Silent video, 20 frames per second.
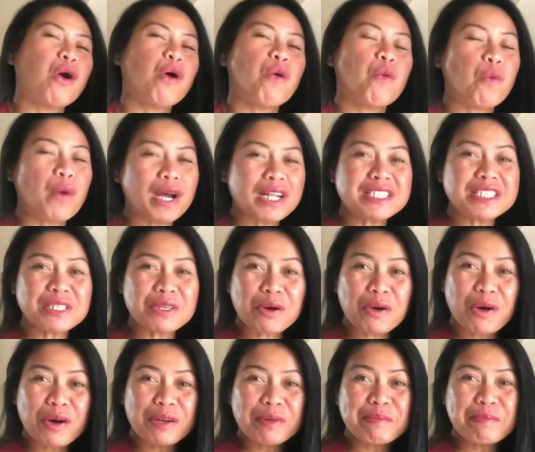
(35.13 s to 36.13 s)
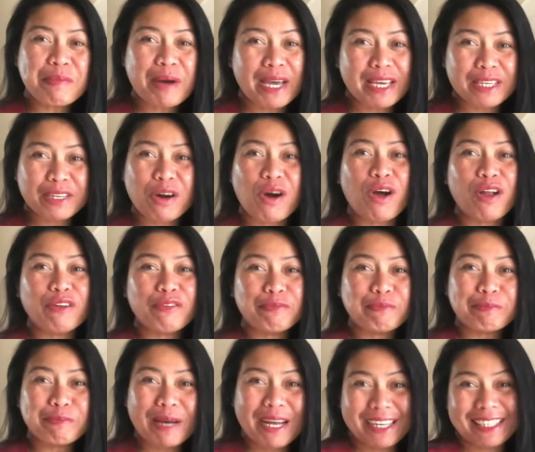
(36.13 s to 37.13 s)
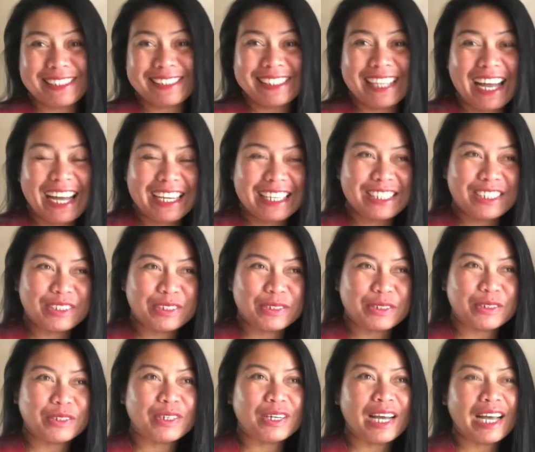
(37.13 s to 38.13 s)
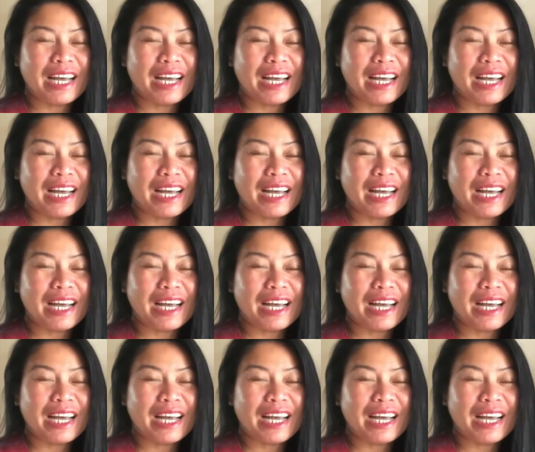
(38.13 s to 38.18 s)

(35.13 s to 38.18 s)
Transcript: what's on my golf bag tayo.